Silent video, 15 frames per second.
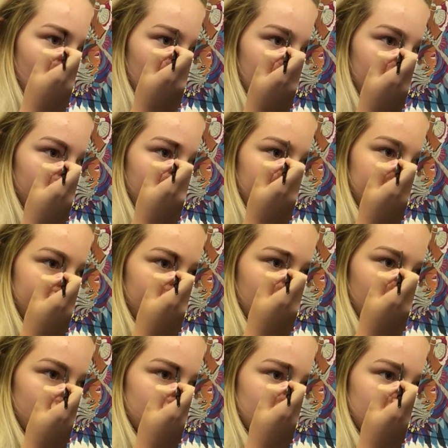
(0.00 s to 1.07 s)
And when I get
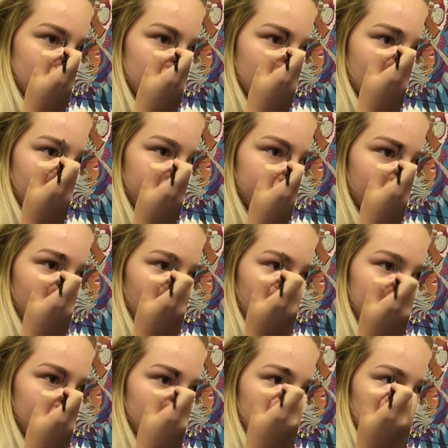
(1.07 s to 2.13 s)
closer to the
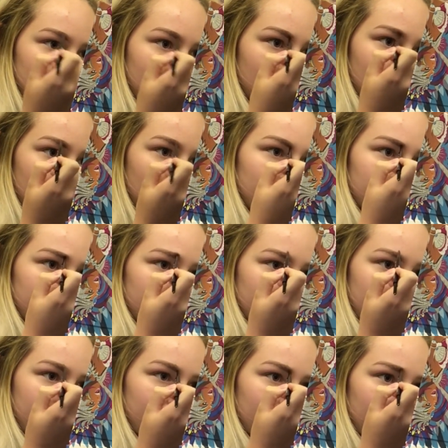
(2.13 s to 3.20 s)
front,
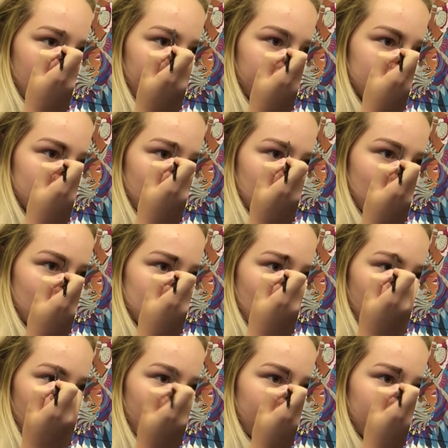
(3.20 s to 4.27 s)
usually sometimes
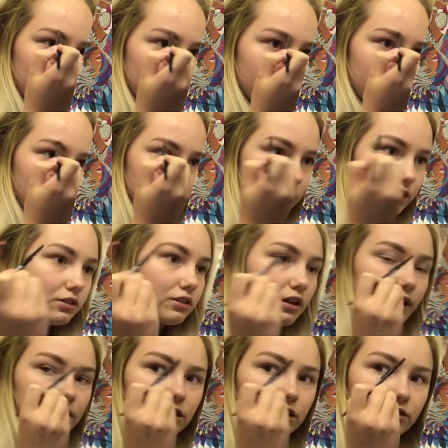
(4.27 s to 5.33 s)
I won't even do anything to
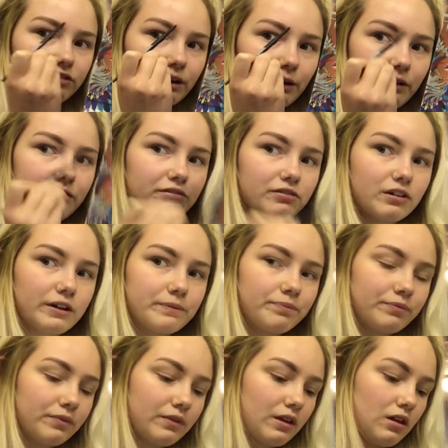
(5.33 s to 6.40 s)
the very front.
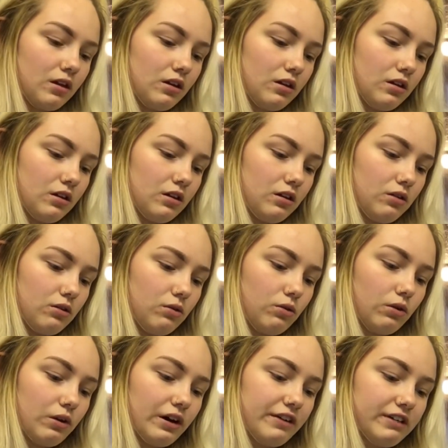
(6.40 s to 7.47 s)

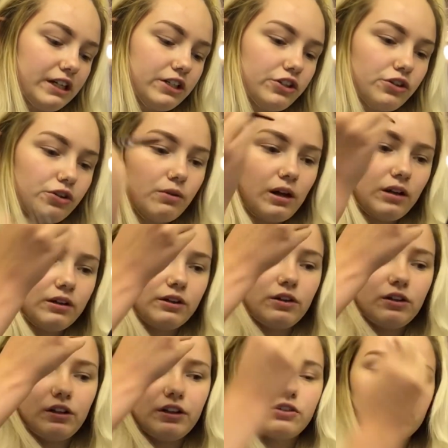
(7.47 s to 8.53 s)
Or if I do, I'll
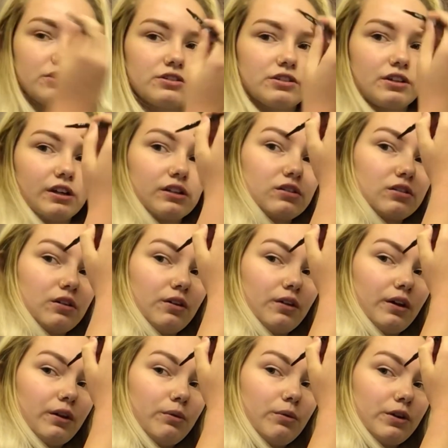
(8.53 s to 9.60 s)
literally just
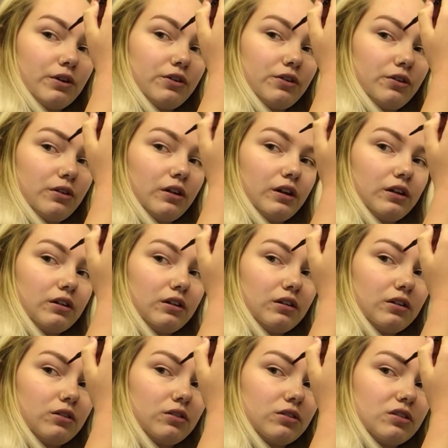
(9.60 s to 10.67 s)
throw one or two
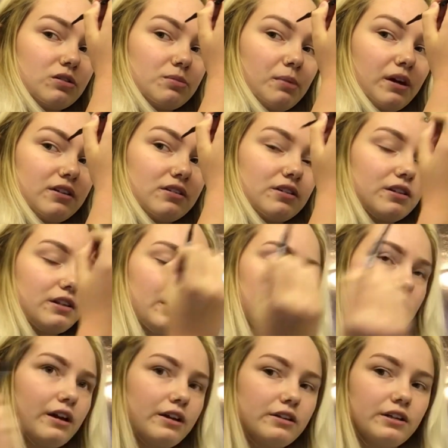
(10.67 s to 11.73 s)
little spikes in
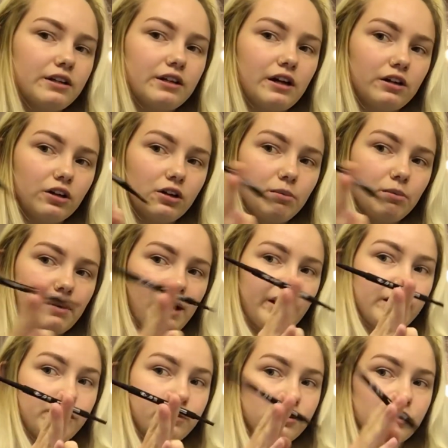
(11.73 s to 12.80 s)
there, and then I'll go back
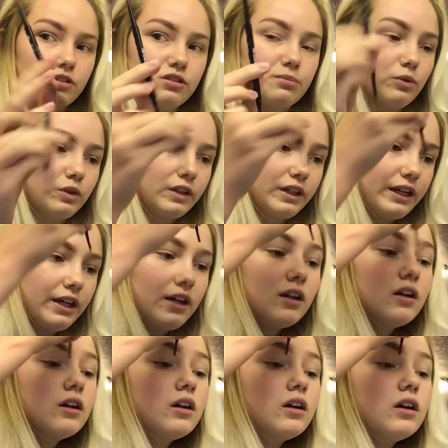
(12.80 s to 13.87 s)
in with a spoolie
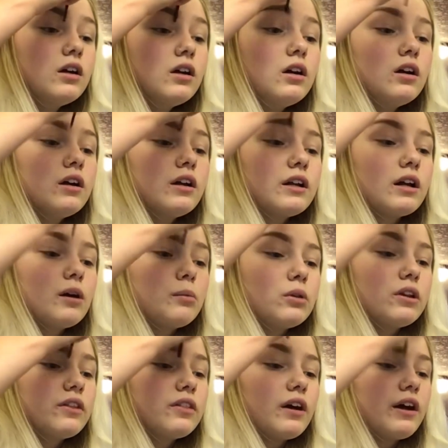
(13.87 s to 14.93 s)
and I'll
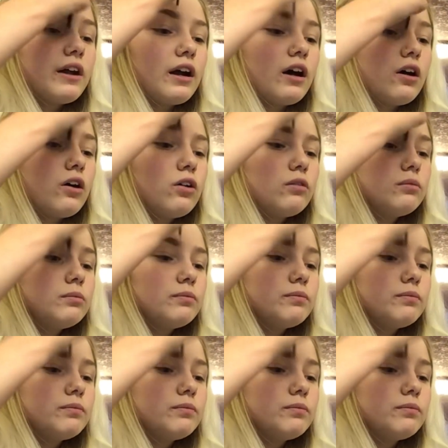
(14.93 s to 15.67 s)
blend that out.